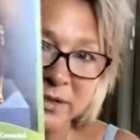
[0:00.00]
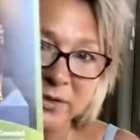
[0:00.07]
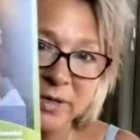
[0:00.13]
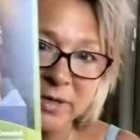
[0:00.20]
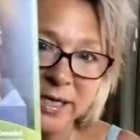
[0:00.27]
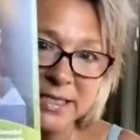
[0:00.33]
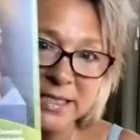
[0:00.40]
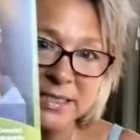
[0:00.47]
and
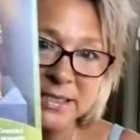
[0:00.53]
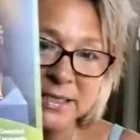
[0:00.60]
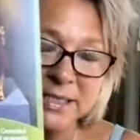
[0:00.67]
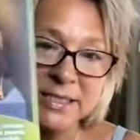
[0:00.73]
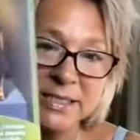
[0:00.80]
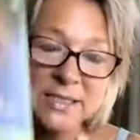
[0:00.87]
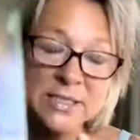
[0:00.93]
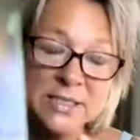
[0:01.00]
creating
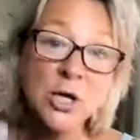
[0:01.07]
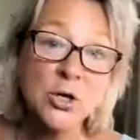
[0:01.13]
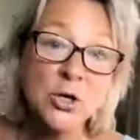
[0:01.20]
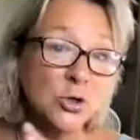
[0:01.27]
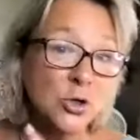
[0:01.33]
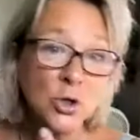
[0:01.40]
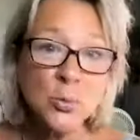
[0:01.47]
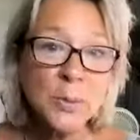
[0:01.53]
this.
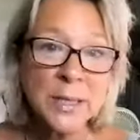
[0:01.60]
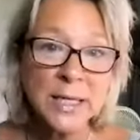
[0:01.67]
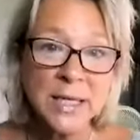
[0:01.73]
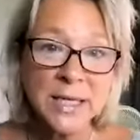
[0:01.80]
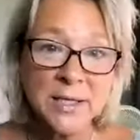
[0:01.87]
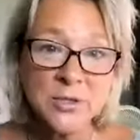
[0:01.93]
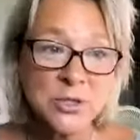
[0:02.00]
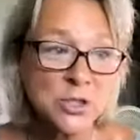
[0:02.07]
Nobody
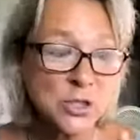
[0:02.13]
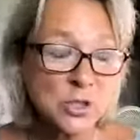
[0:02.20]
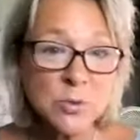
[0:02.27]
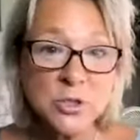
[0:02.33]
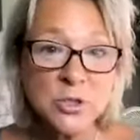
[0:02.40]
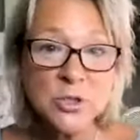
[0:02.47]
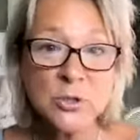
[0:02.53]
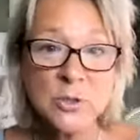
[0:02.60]
else. You
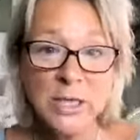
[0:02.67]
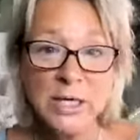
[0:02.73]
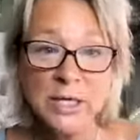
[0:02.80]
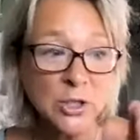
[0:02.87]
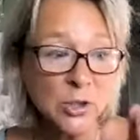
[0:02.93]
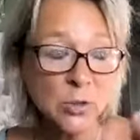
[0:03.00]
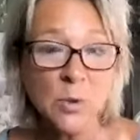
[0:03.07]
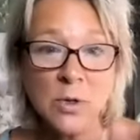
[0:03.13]
are doing it.
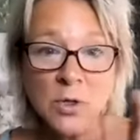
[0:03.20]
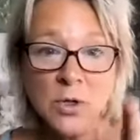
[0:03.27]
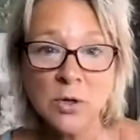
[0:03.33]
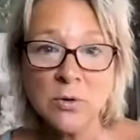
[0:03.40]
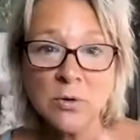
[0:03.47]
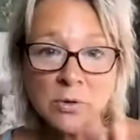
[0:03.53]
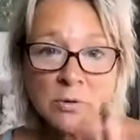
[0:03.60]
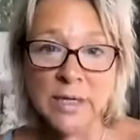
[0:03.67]
You are
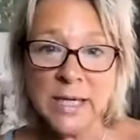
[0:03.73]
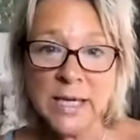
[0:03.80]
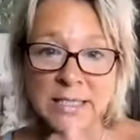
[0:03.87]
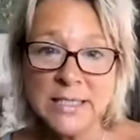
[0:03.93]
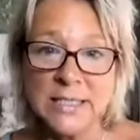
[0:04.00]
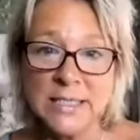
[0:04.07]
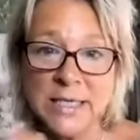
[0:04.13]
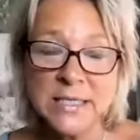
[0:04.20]
co
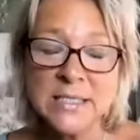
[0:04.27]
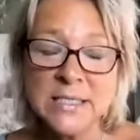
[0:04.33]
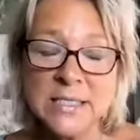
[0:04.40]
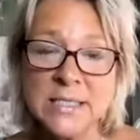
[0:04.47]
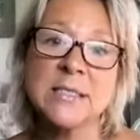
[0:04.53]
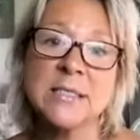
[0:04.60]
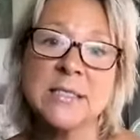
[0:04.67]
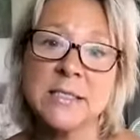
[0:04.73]
creating
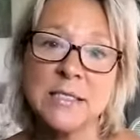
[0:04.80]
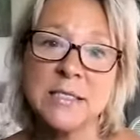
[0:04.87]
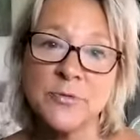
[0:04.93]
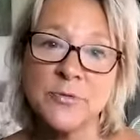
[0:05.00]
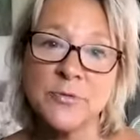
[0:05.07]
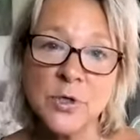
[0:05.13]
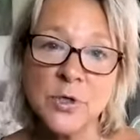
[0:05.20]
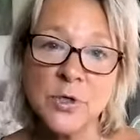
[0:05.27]

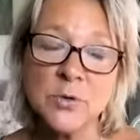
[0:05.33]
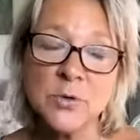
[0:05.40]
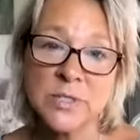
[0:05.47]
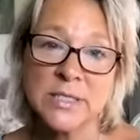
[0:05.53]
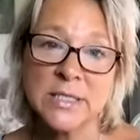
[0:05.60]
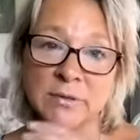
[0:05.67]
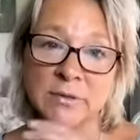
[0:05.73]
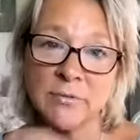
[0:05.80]
incidences for
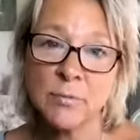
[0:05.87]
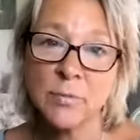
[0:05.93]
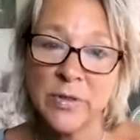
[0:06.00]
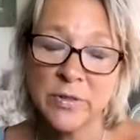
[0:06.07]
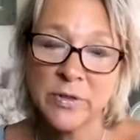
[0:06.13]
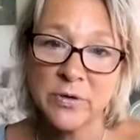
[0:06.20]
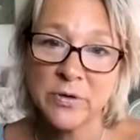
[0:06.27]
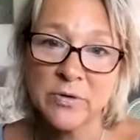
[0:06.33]
yourself
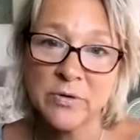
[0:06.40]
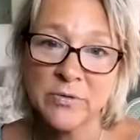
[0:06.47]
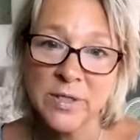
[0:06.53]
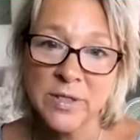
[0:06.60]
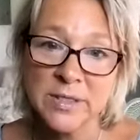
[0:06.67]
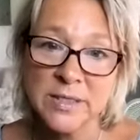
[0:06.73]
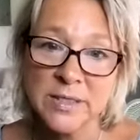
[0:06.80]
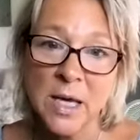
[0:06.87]
with the
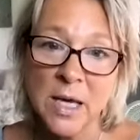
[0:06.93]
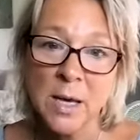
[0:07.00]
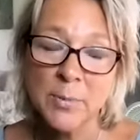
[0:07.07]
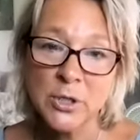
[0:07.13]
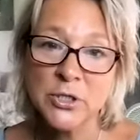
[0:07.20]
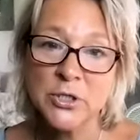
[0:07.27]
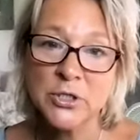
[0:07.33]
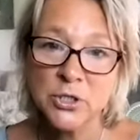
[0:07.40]
universe
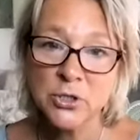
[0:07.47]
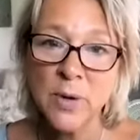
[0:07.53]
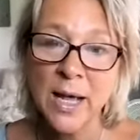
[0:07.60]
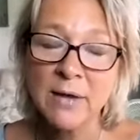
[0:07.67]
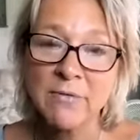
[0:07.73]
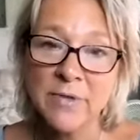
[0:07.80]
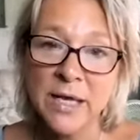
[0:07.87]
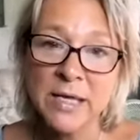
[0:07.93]
because you
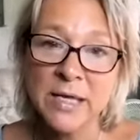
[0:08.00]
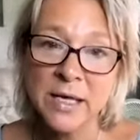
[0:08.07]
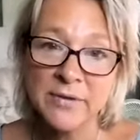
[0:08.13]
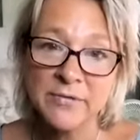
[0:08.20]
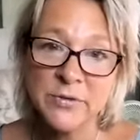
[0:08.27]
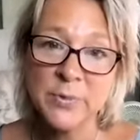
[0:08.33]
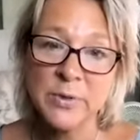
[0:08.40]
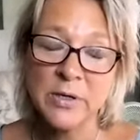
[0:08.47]
have that
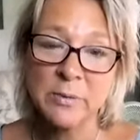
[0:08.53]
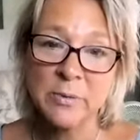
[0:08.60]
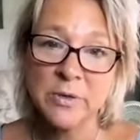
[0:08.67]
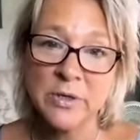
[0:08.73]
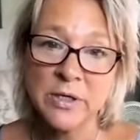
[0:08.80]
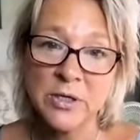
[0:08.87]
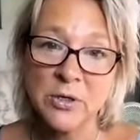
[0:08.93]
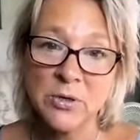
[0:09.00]
life spirit
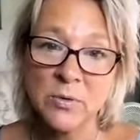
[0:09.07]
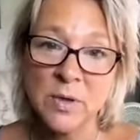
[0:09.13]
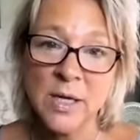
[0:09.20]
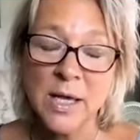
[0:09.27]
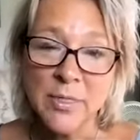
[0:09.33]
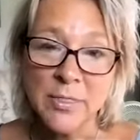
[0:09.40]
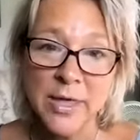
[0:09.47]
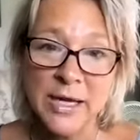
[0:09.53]
within you.
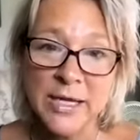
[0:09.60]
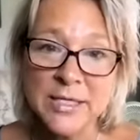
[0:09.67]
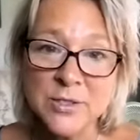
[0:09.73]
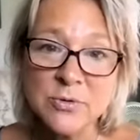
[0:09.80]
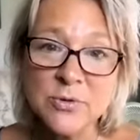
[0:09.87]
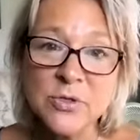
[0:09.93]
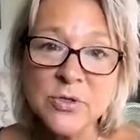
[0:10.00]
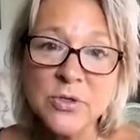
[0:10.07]
That is
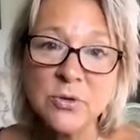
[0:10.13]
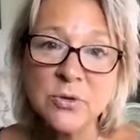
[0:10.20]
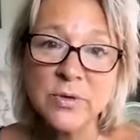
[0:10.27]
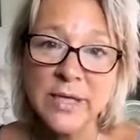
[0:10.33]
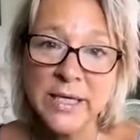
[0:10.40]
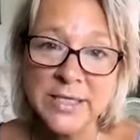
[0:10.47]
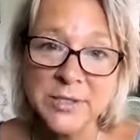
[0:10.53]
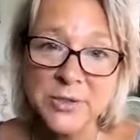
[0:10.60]
your soul.
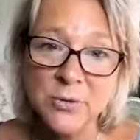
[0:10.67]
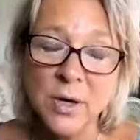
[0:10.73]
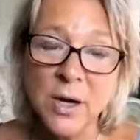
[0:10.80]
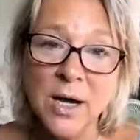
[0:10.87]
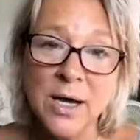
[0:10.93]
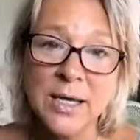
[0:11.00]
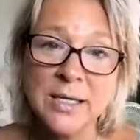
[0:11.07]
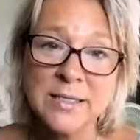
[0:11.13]
That is your
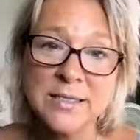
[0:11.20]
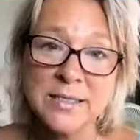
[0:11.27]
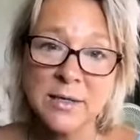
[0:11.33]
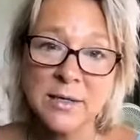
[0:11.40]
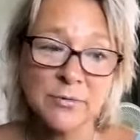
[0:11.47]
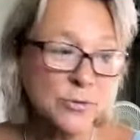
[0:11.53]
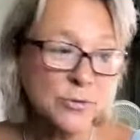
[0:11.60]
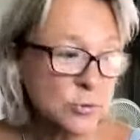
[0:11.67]
higher
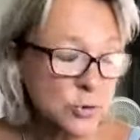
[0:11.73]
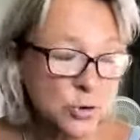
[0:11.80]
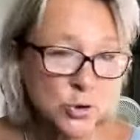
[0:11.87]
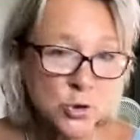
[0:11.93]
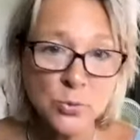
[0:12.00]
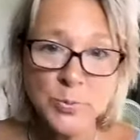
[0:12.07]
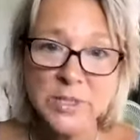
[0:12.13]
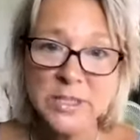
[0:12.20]
self, your
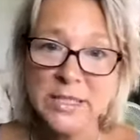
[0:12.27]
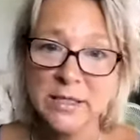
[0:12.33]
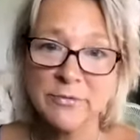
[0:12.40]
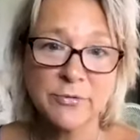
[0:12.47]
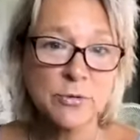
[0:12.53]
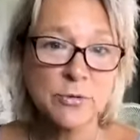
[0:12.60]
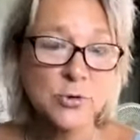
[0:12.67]
super self,